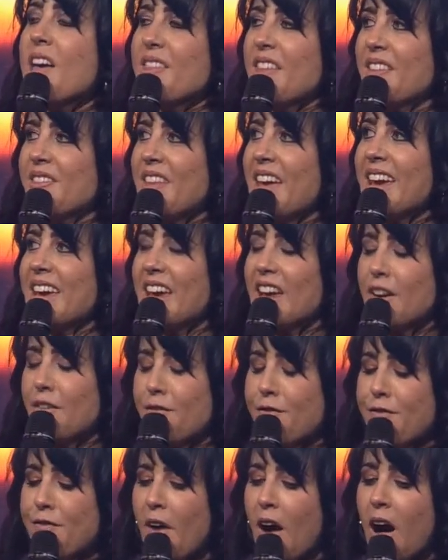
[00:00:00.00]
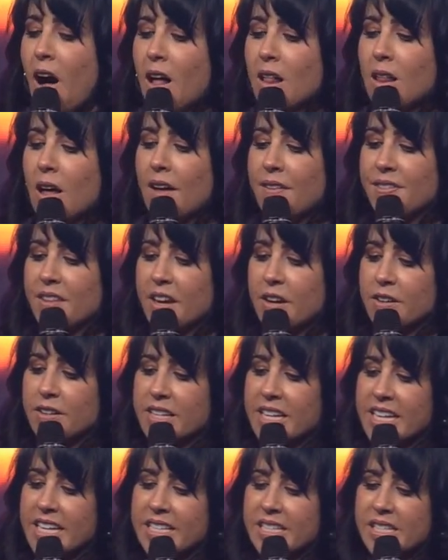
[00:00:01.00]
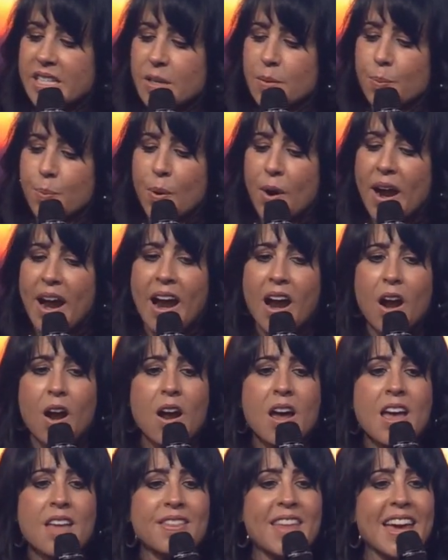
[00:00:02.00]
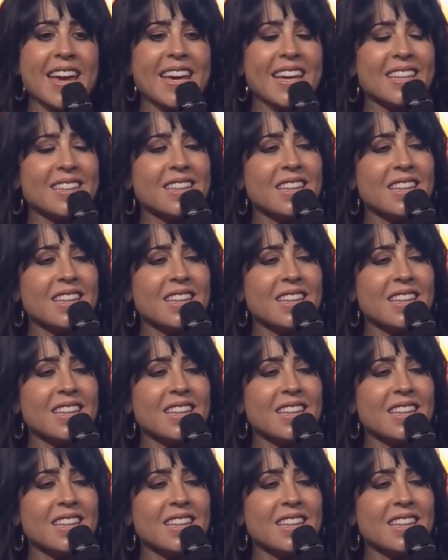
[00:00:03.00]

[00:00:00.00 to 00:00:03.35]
that they can fall on their knees in prayer, they can